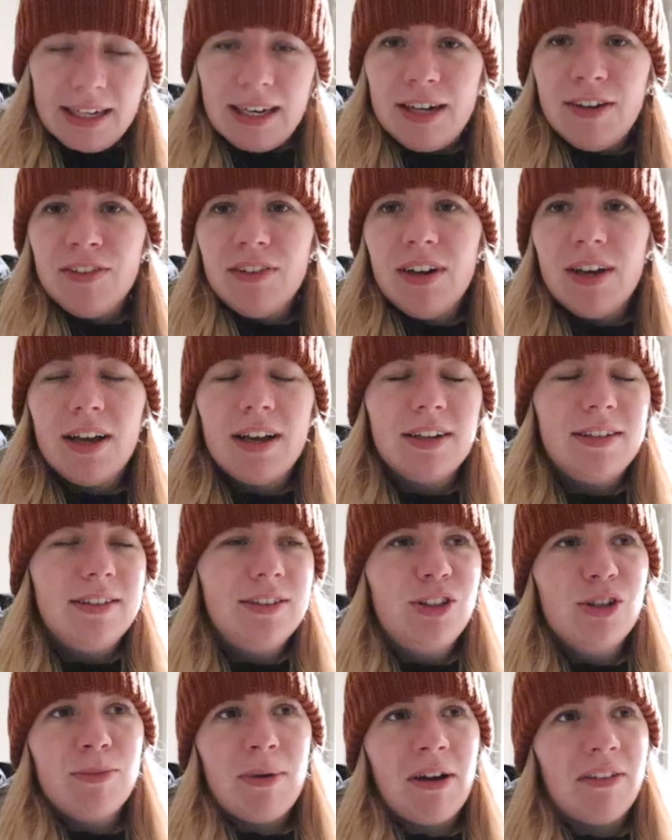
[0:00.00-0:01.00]
didn't
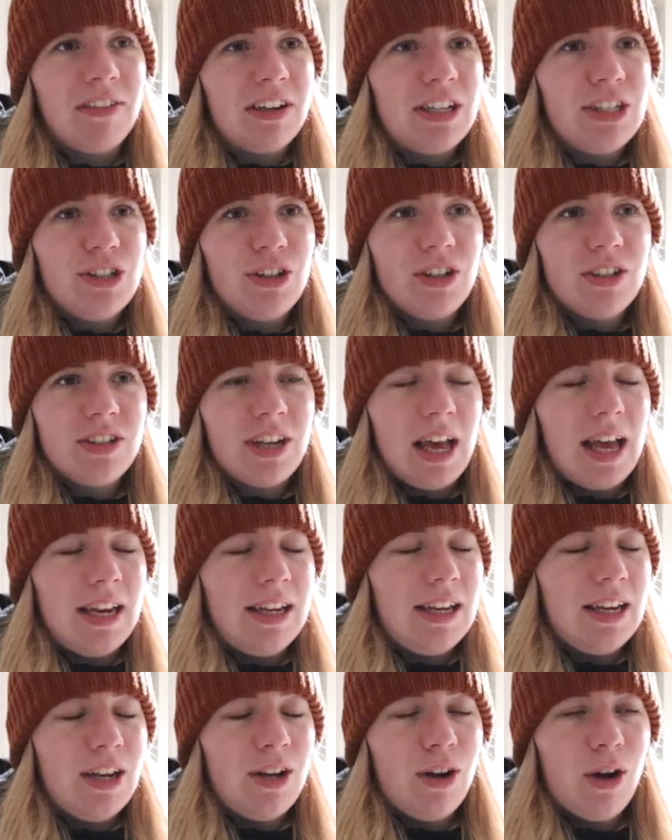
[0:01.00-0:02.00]
do my research. I
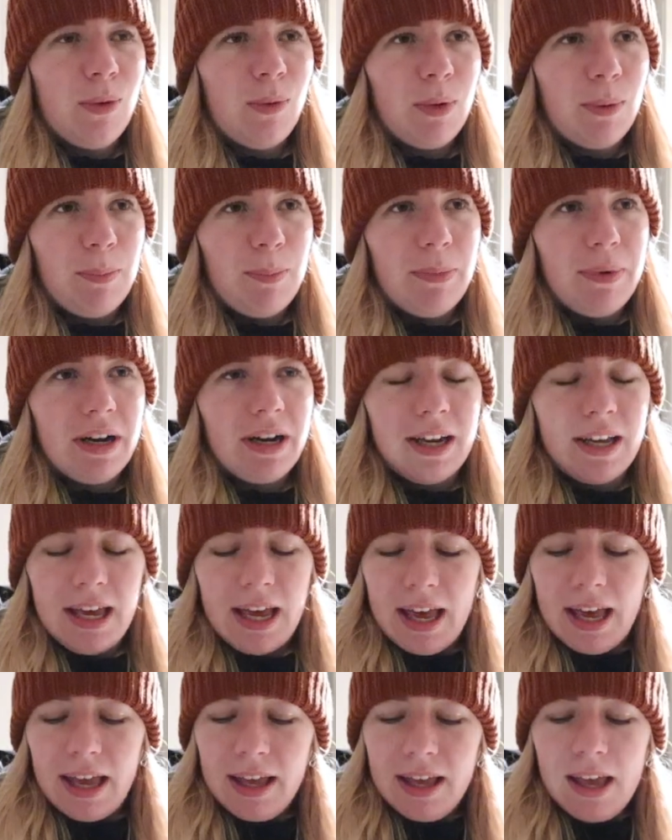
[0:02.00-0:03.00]
didn't know what beer to
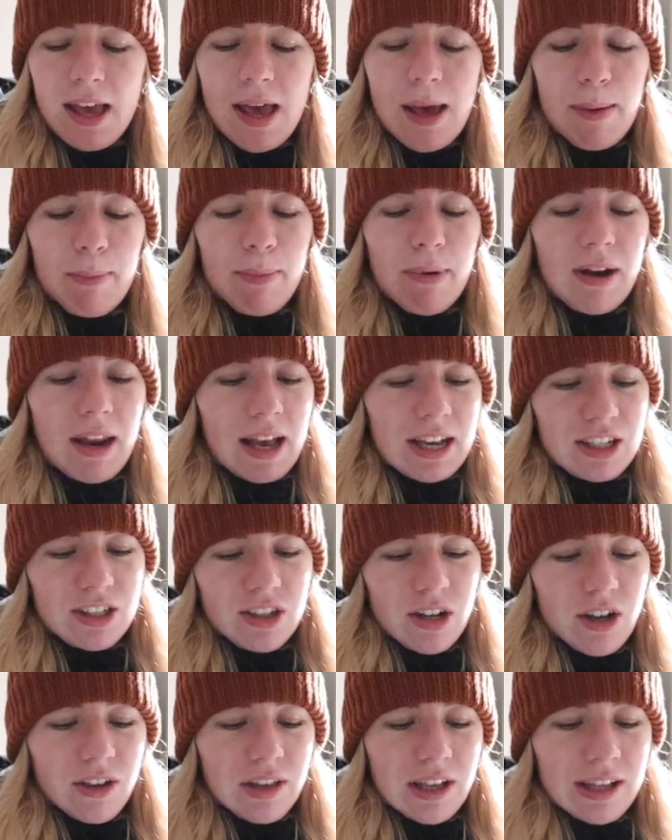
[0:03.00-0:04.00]
get, but I
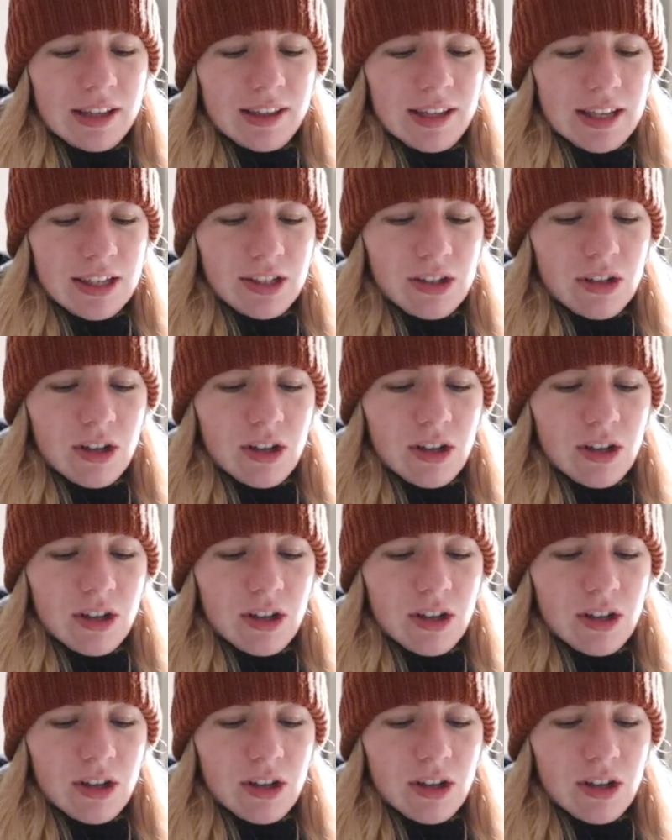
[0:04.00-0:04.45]
saw that this